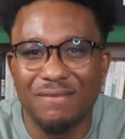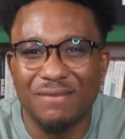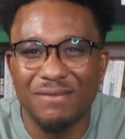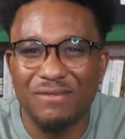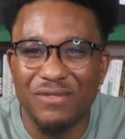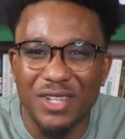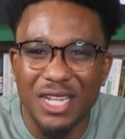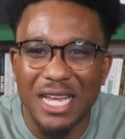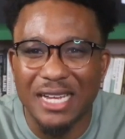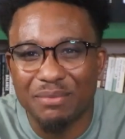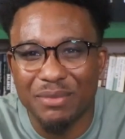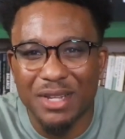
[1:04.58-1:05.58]
feel like
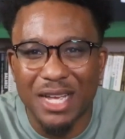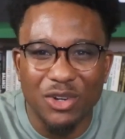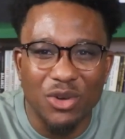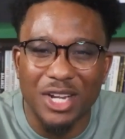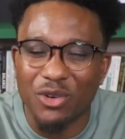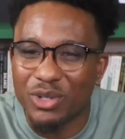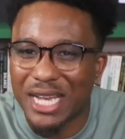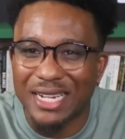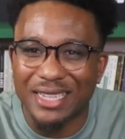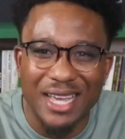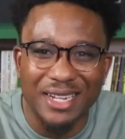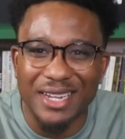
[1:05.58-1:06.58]
I don't got
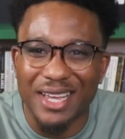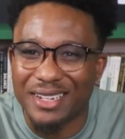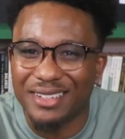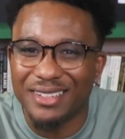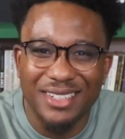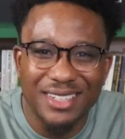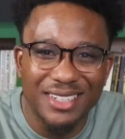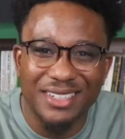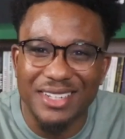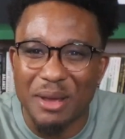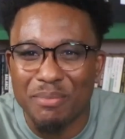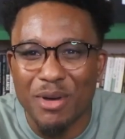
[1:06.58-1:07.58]
that
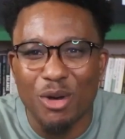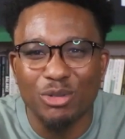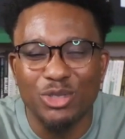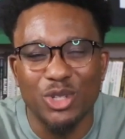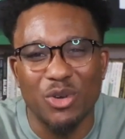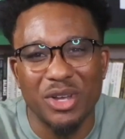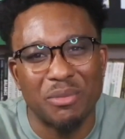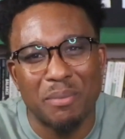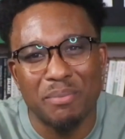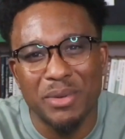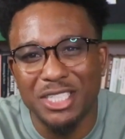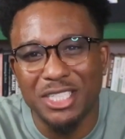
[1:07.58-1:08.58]
mojo. I'm
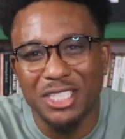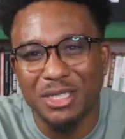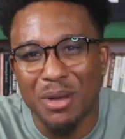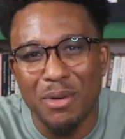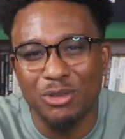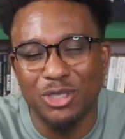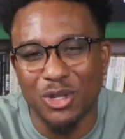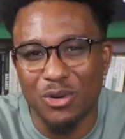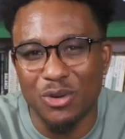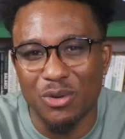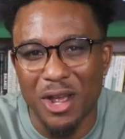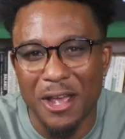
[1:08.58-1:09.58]
missing my mojo,
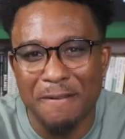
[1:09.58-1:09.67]
right?